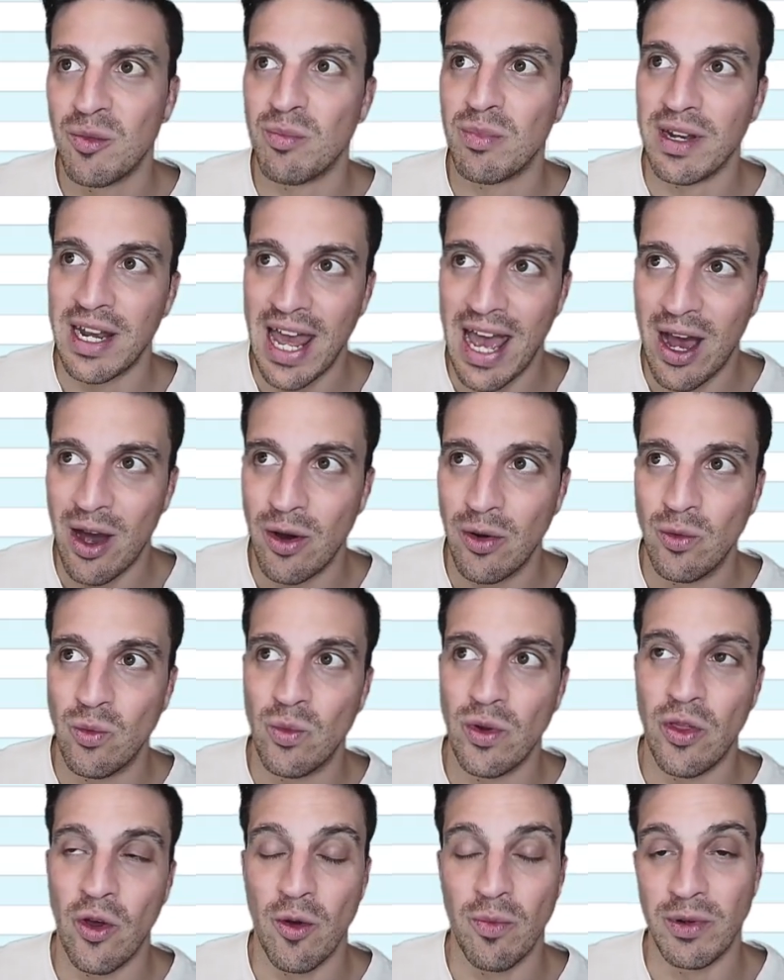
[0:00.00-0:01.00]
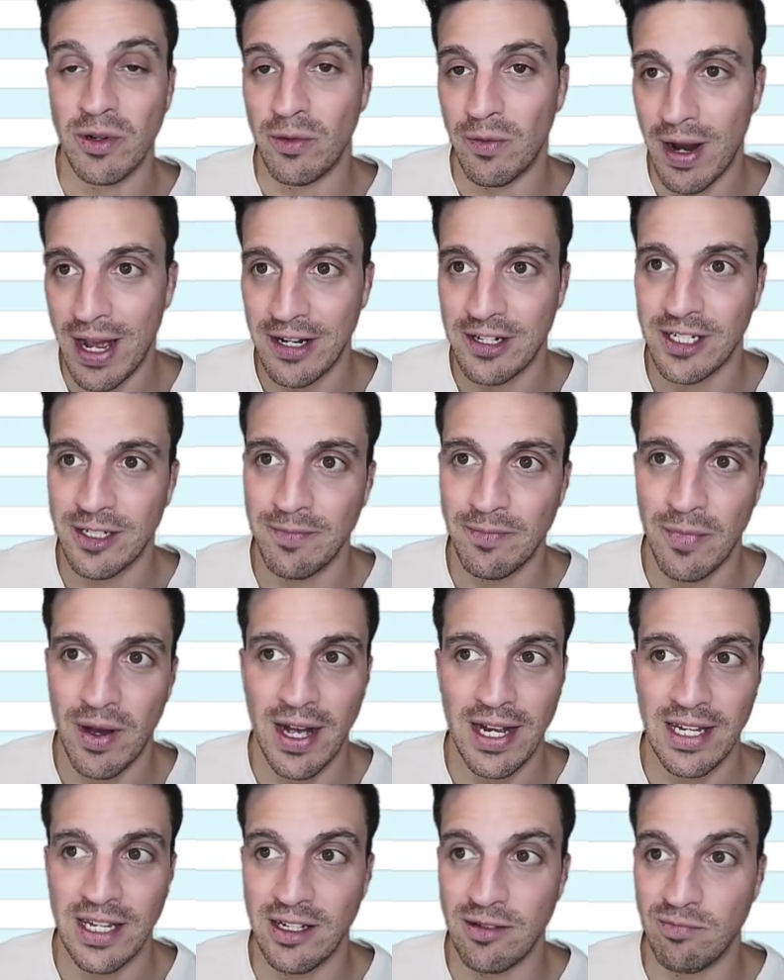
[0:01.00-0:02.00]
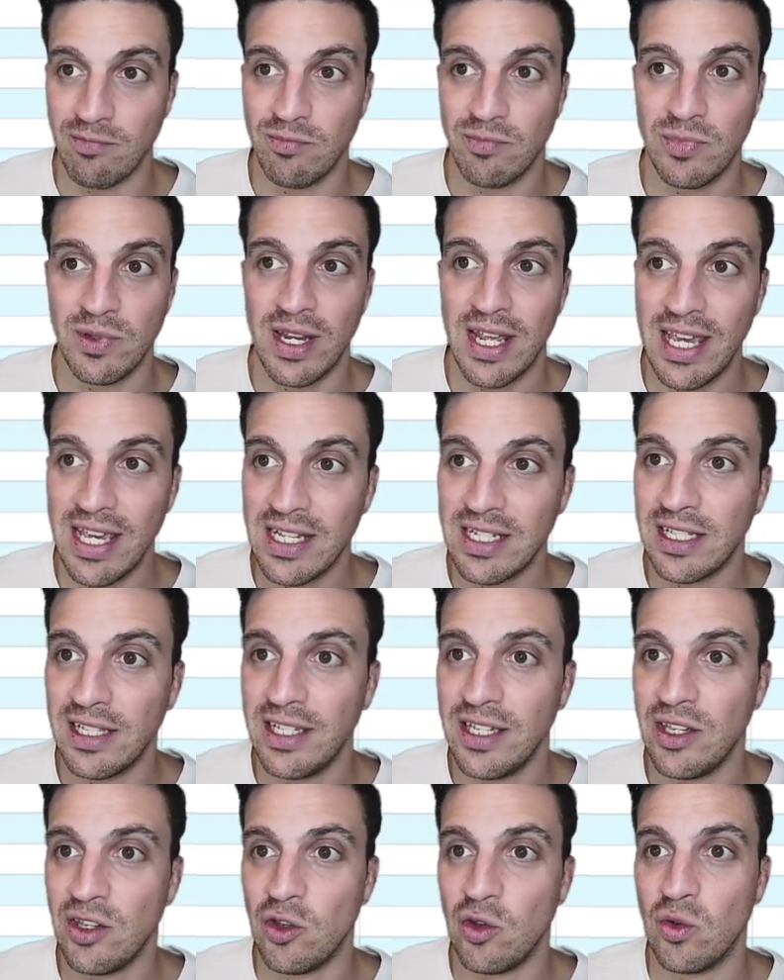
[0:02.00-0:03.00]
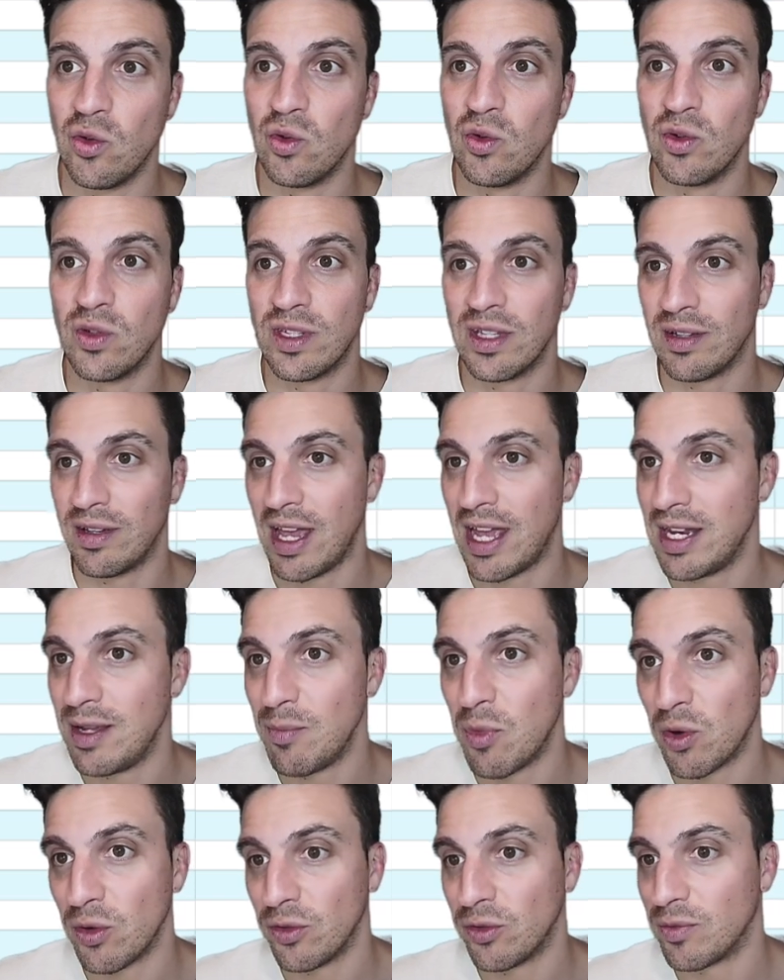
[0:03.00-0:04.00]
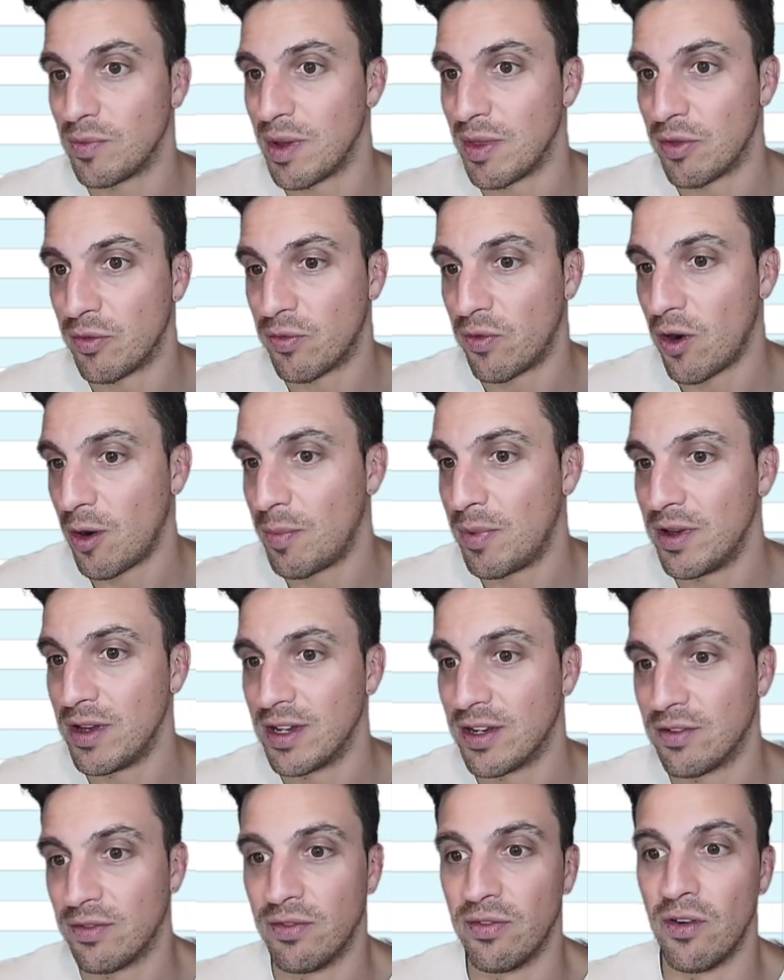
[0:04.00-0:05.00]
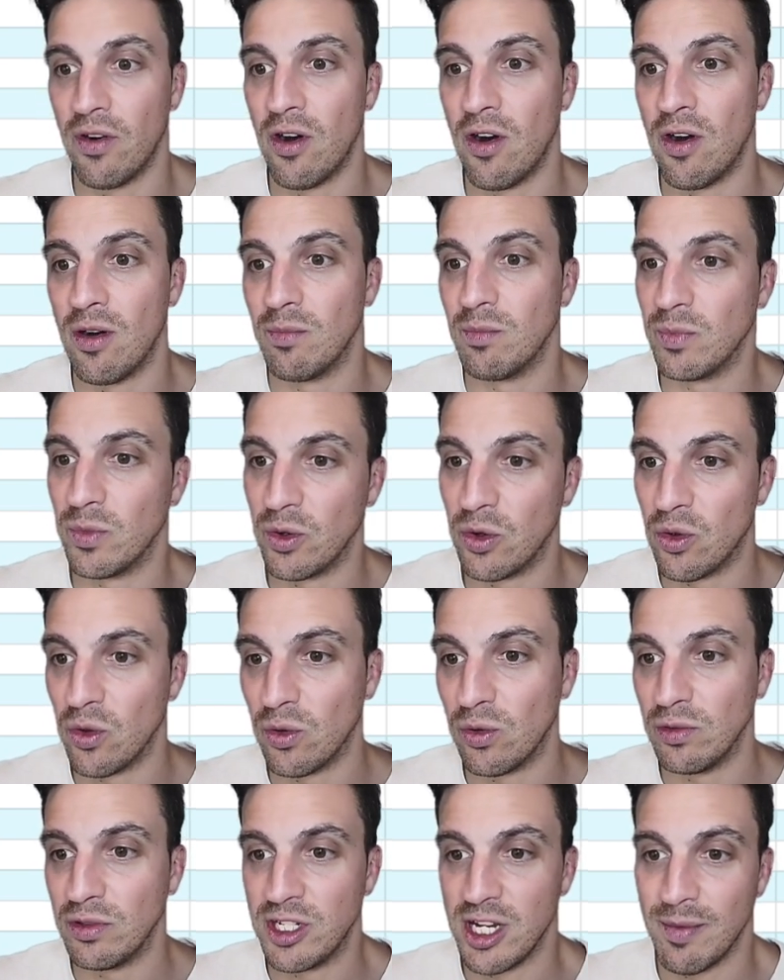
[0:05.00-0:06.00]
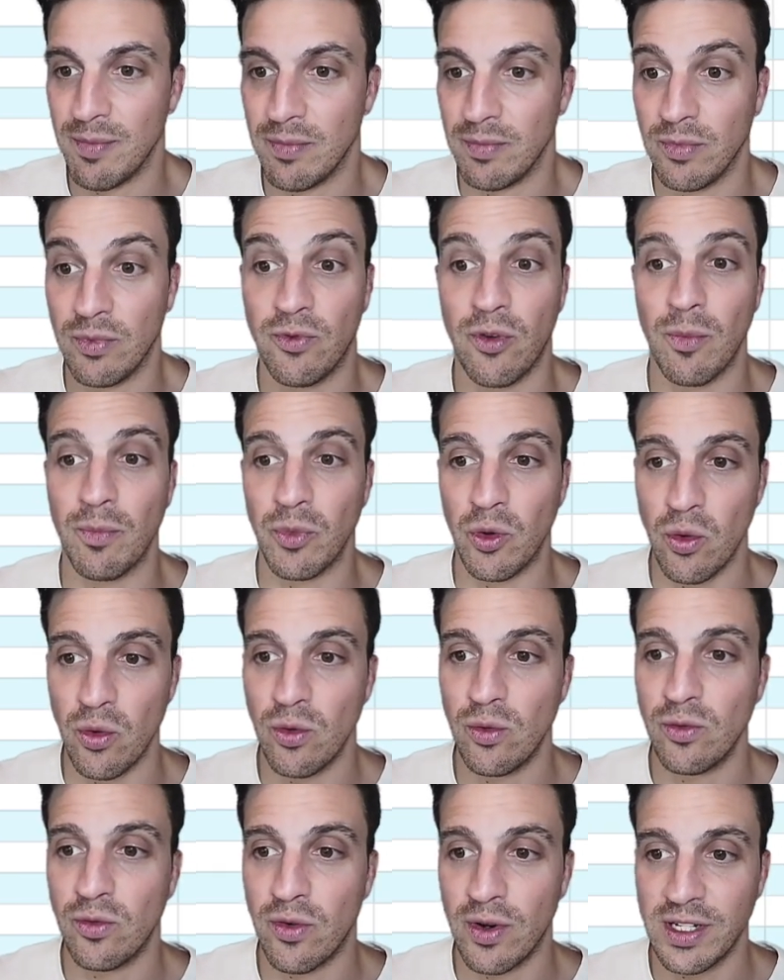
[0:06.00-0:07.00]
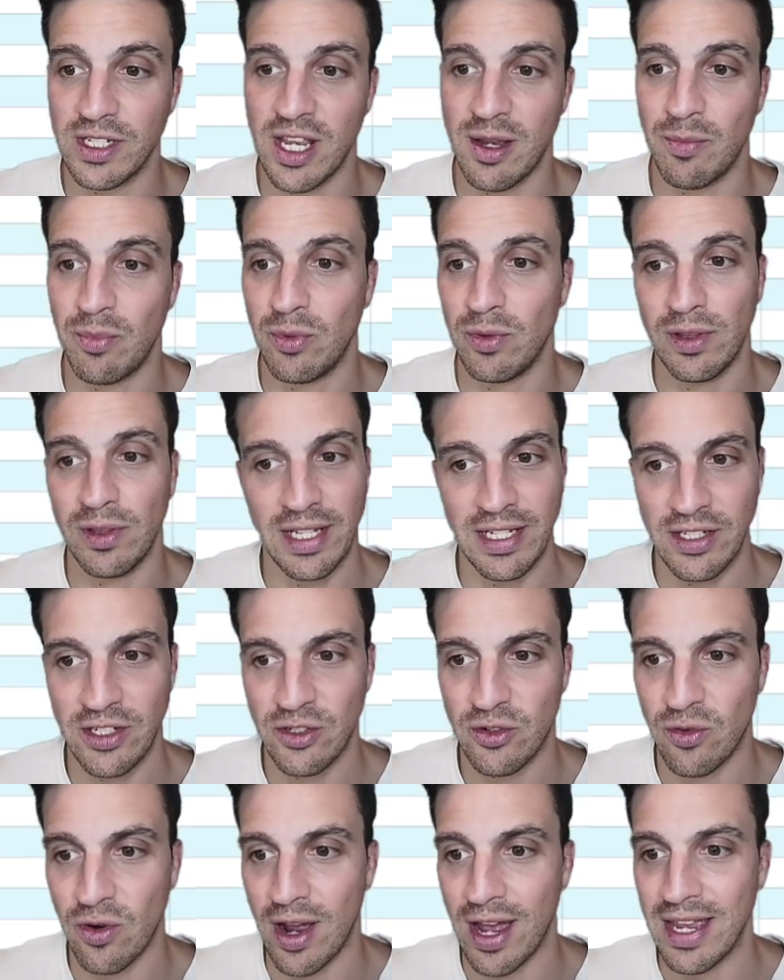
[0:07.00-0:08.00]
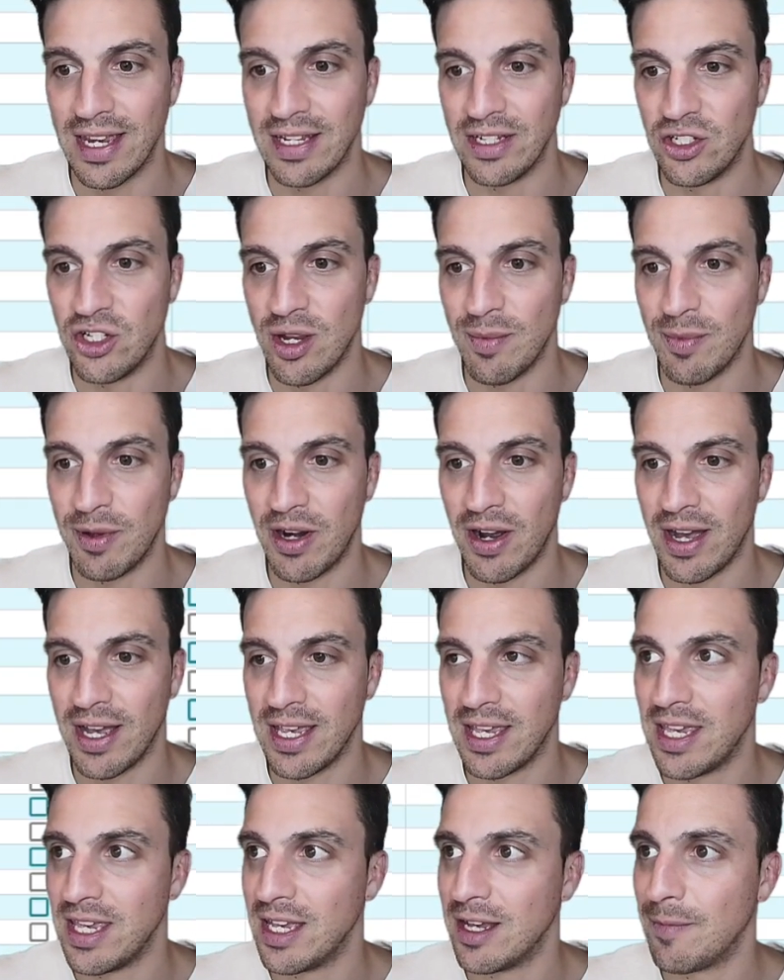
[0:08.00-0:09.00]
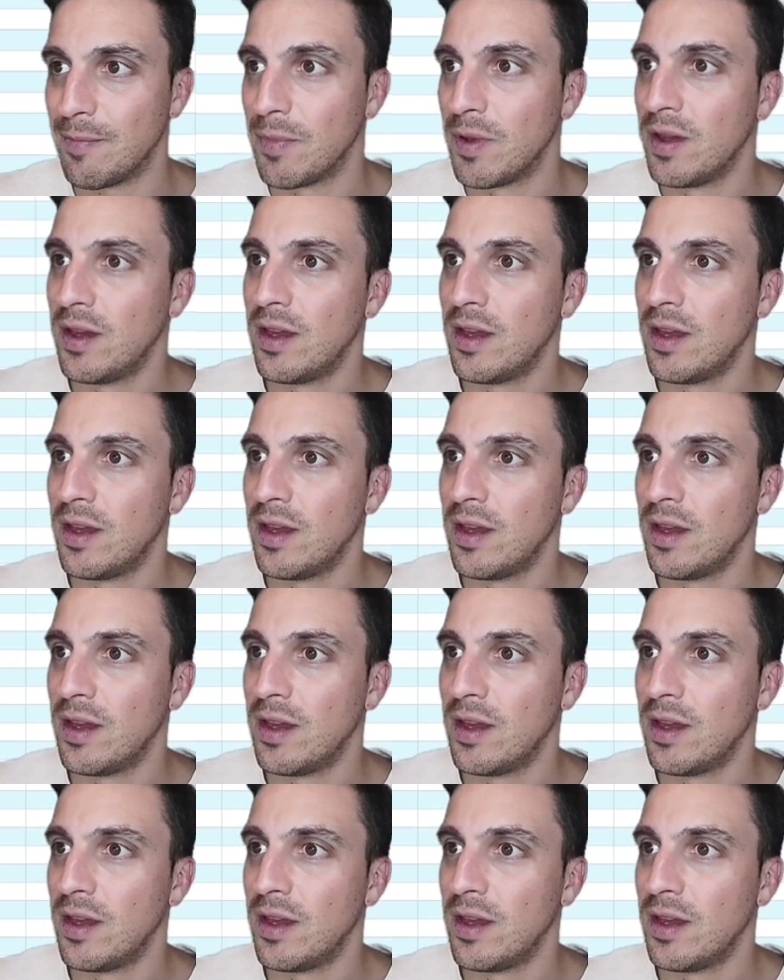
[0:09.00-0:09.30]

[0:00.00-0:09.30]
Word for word: But now, with OpenRouter, I can easily use any models from Anthropic, from Google, for example. Let's try Gemini here.